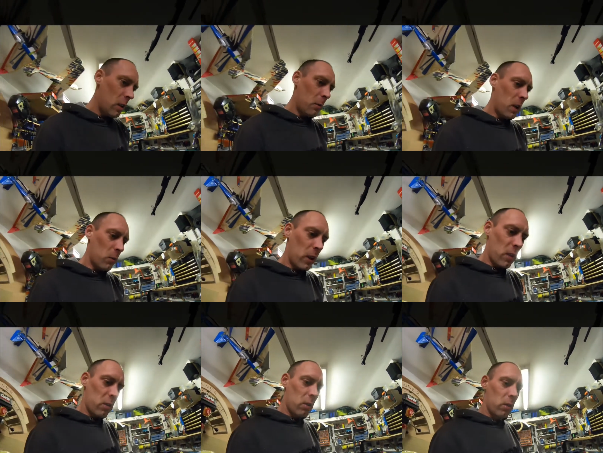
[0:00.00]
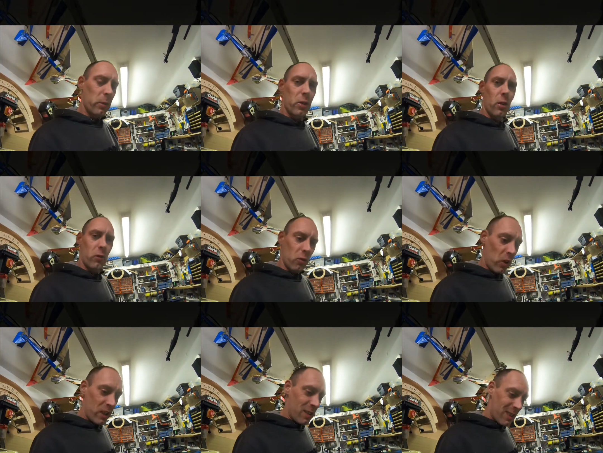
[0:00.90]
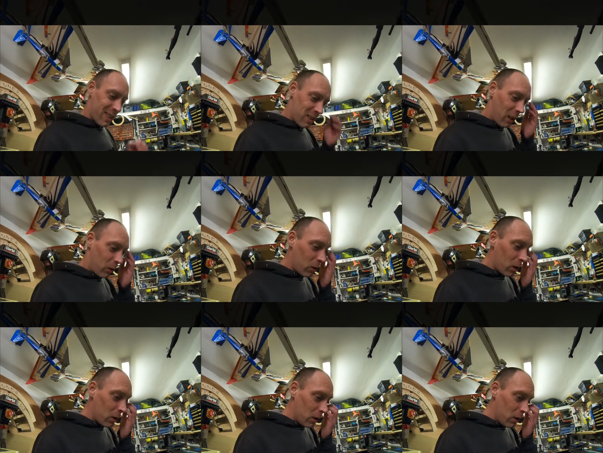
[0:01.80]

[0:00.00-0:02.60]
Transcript: Mark 1 Escort, which I regrettably sold.